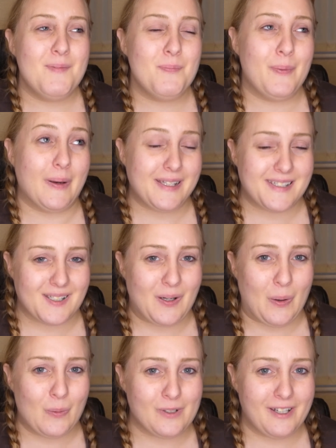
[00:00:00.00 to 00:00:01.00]
But it's
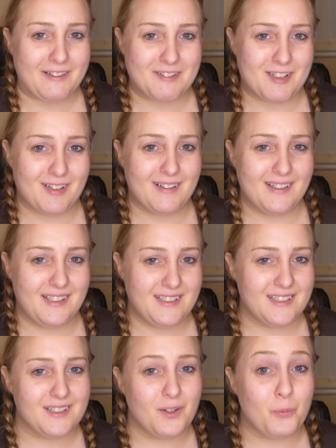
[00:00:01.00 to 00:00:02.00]
cold
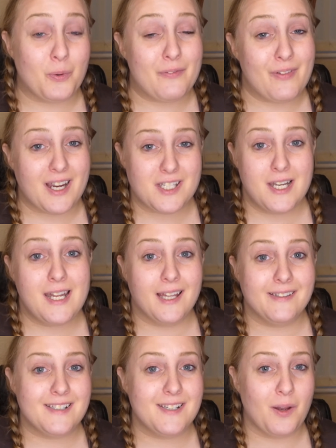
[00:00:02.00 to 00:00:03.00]
outside. We've actually
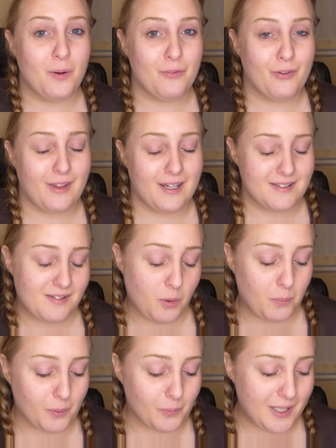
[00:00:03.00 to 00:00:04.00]
had snow for the last
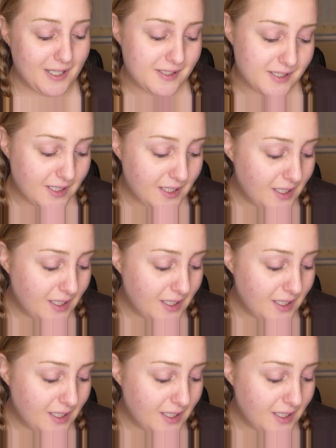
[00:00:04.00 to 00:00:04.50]
couple of weeks.